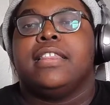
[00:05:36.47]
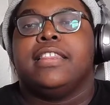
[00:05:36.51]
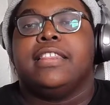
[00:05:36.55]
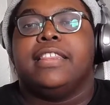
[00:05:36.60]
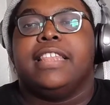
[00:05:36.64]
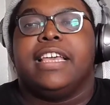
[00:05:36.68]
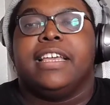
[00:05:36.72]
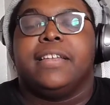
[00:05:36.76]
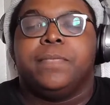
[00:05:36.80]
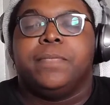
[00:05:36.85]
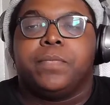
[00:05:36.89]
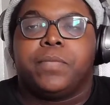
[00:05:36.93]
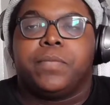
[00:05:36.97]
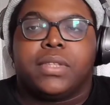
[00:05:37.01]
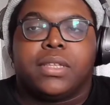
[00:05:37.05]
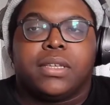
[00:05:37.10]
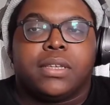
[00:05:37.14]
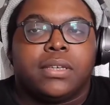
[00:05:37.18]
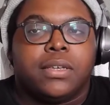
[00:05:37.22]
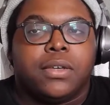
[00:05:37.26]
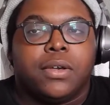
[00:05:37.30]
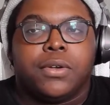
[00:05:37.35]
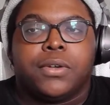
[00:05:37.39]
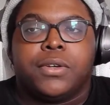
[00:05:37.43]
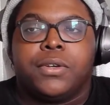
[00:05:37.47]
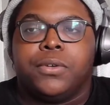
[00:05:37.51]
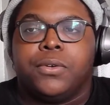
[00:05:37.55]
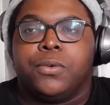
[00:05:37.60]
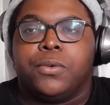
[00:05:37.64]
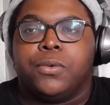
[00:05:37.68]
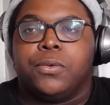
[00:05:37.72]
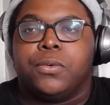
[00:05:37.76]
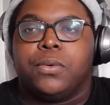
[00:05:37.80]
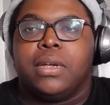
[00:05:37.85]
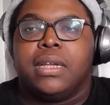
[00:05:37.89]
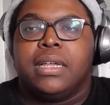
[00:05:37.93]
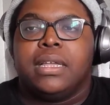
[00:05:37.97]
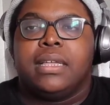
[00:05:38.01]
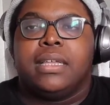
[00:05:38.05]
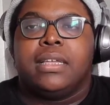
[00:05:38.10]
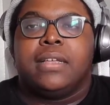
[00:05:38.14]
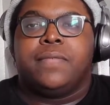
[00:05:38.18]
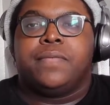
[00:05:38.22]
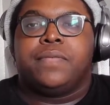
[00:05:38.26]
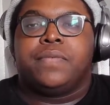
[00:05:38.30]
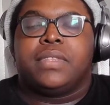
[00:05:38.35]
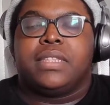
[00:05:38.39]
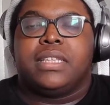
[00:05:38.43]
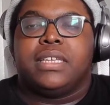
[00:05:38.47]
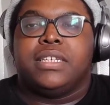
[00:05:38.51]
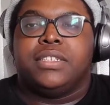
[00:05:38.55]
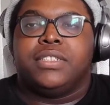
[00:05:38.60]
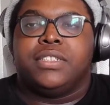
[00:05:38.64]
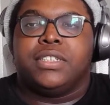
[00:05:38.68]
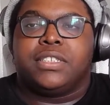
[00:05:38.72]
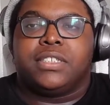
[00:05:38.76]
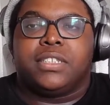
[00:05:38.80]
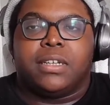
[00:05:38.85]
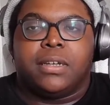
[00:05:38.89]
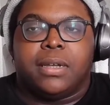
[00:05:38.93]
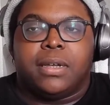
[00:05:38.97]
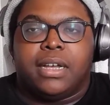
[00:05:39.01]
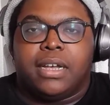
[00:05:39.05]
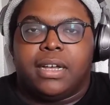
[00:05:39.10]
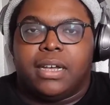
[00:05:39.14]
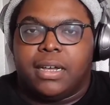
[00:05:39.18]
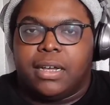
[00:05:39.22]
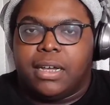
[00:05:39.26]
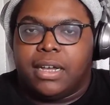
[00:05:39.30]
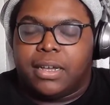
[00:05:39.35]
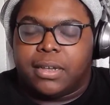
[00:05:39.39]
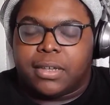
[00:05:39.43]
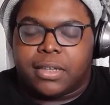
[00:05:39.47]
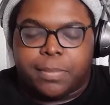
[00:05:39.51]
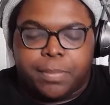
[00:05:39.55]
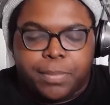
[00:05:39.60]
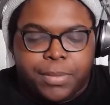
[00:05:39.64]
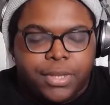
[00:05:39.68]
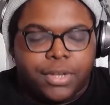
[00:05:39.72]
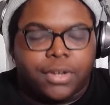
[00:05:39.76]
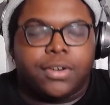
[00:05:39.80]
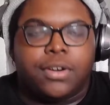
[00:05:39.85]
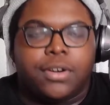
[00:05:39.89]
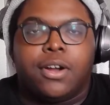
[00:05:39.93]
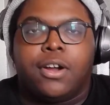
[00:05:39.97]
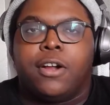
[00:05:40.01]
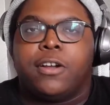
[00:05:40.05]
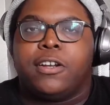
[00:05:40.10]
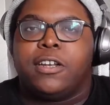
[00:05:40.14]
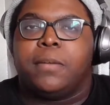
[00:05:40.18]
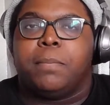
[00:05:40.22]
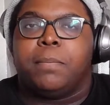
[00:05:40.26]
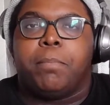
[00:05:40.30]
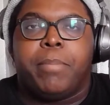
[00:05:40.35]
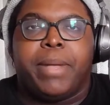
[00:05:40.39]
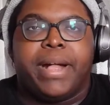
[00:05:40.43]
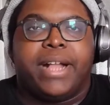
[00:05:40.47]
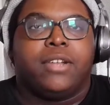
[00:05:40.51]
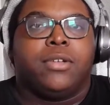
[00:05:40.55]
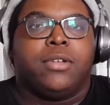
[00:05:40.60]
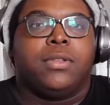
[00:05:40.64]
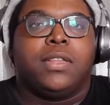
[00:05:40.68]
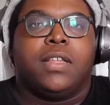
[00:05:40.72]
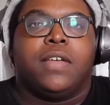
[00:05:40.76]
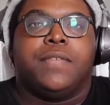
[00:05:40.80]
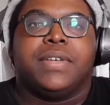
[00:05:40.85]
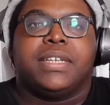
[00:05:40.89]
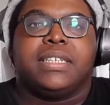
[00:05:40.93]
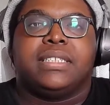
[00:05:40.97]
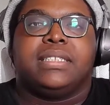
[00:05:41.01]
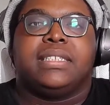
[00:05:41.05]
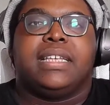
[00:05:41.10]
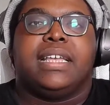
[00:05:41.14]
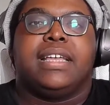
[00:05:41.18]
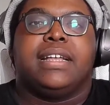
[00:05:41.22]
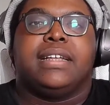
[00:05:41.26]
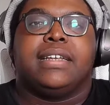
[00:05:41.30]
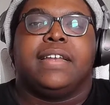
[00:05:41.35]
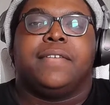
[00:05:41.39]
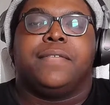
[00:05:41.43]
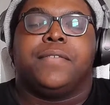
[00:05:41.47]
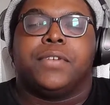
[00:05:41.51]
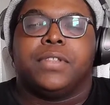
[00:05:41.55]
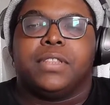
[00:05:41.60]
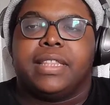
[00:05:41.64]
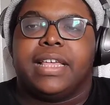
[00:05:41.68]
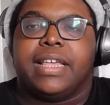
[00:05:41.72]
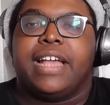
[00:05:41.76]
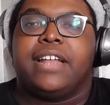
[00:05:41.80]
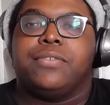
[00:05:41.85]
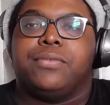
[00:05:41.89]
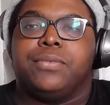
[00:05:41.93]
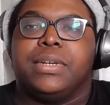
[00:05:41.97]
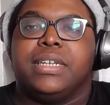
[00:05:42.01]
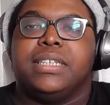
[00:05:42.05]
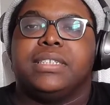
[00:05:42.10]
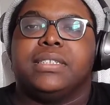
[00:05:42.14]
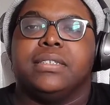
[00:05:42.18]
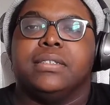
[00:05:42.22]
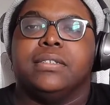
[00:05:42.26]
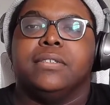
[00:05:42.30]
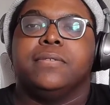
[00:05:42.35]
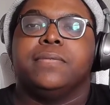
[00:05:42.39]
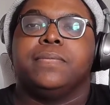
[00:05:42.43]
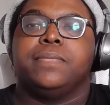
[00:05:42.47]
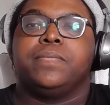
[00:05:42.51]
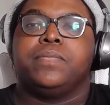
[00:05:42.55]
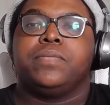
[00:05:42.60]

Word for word: that Goku is just a, a, a pure-hearted, battle-loving Saiyan, and for that reason,